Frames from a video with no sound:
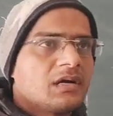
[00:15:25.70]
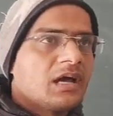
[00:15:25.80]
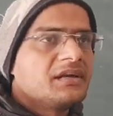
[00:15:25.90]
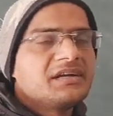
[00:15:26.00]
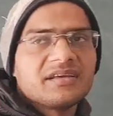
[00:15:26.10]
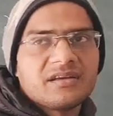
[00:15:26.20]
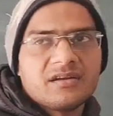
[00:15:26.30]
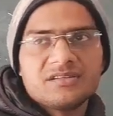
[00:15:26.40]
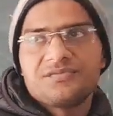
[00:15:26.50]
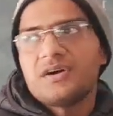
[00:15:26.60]
Kinetic
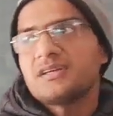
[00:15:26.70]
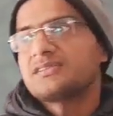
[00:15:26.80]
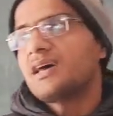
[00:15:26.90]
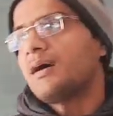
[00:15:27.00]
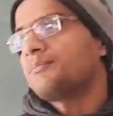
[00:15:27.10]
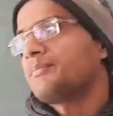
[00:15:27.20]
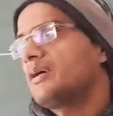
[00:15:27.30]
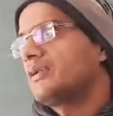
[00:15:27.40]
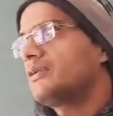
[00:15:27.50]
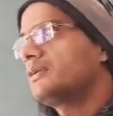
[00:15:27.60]
energy. For
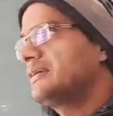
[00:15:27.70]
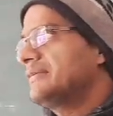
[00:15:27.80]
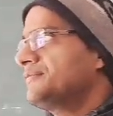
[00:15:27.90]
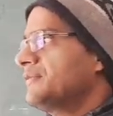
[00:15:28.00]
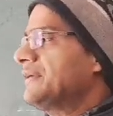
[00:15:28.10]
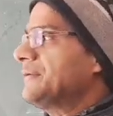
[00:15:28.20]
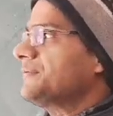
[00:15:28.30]
example, if